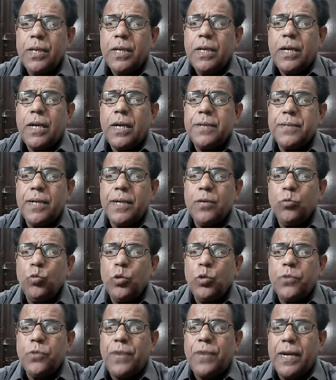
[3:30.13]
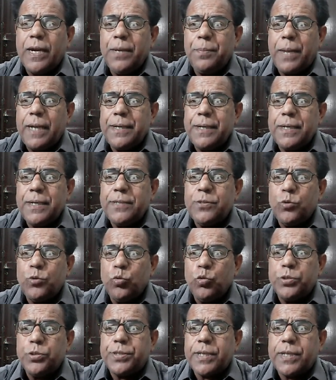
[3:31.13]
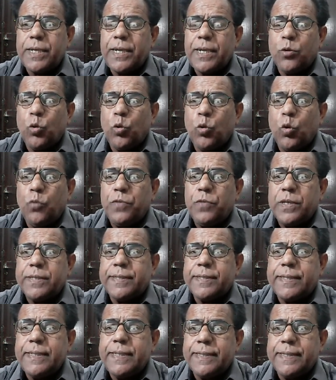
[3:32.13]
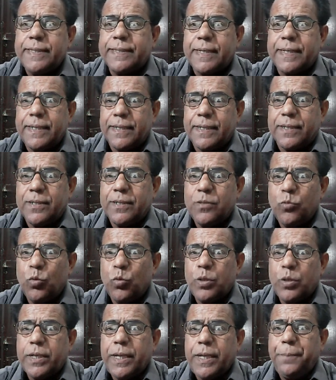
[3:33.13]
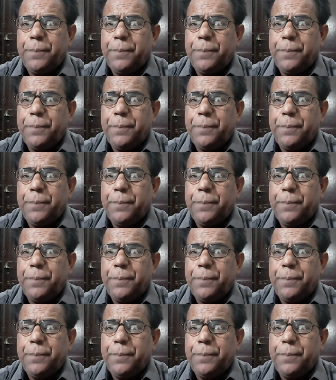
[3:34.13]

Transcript: under root 1 minus u square over c square. Okay,